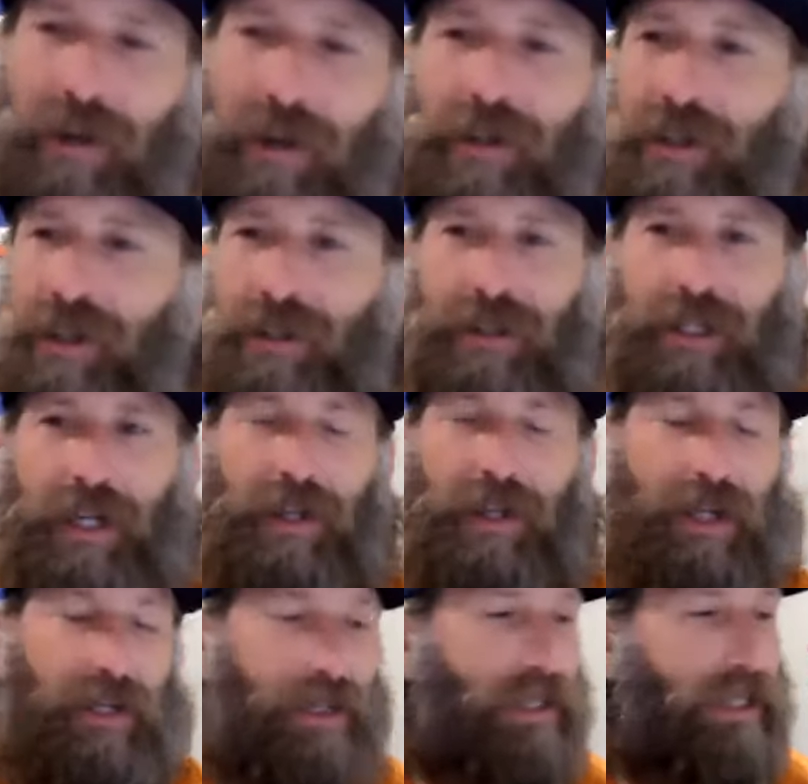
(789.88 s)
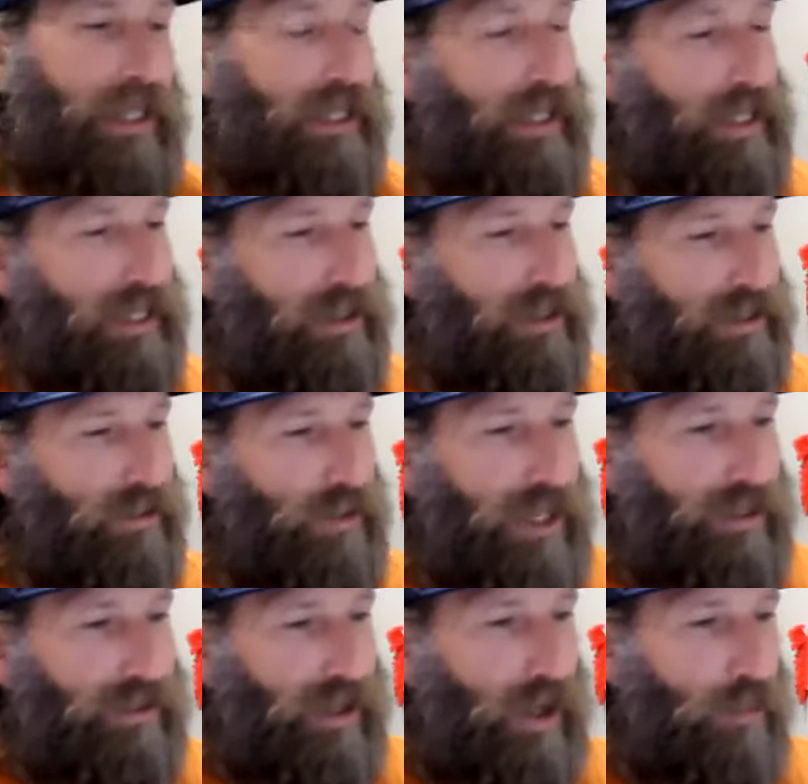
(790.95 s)
you. It doesn't sound like it's the
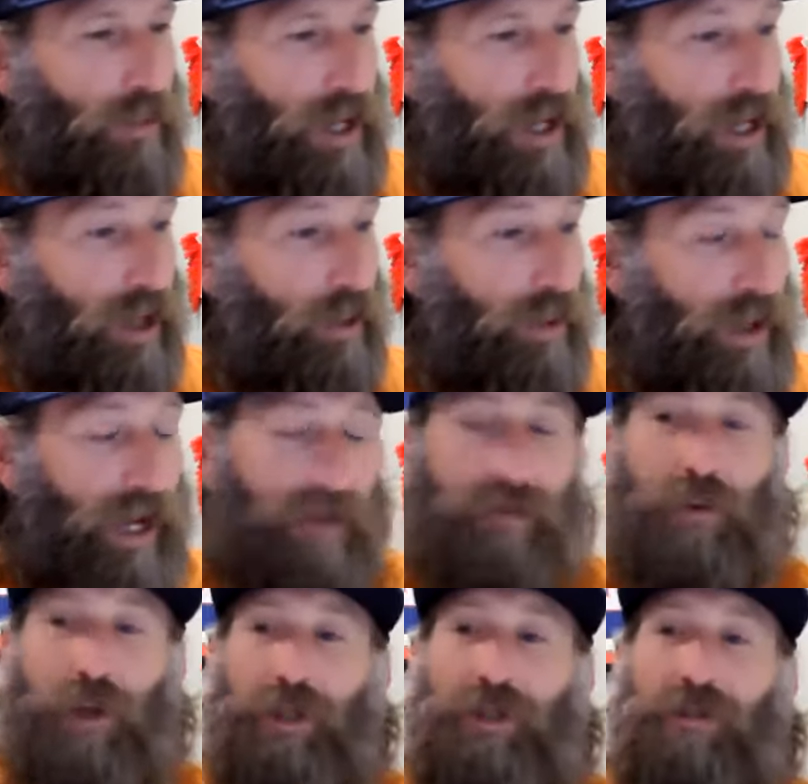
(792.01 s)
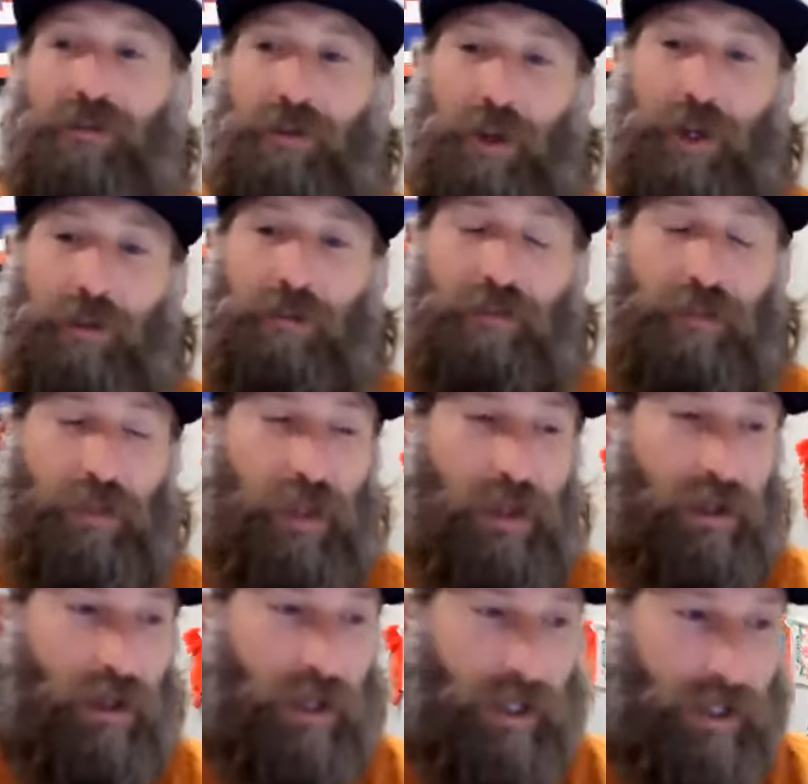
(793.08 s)
right time right now, but I have a question for you.
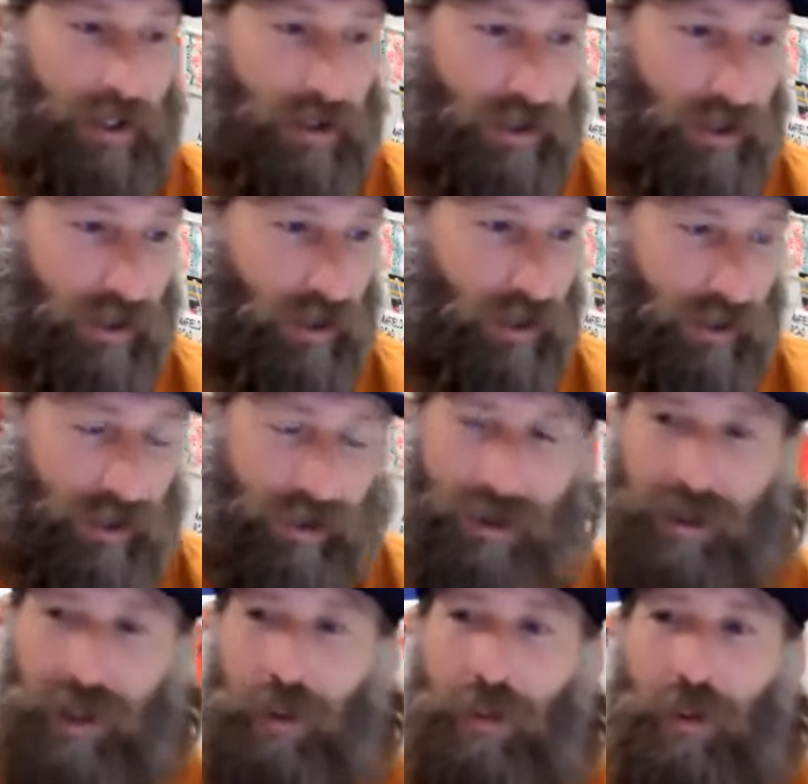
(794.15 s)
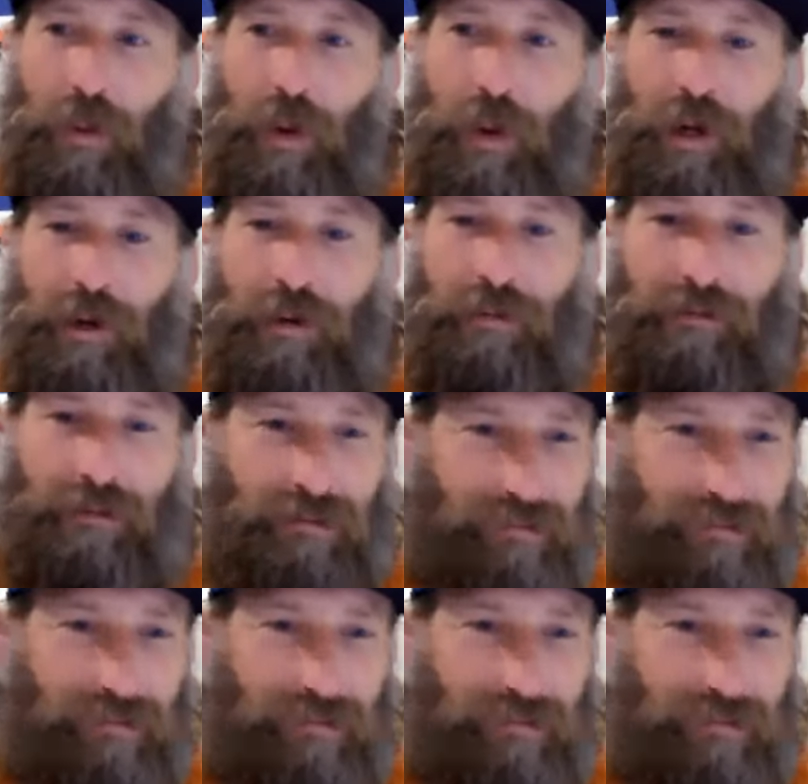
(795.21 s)
Uh, are you the number one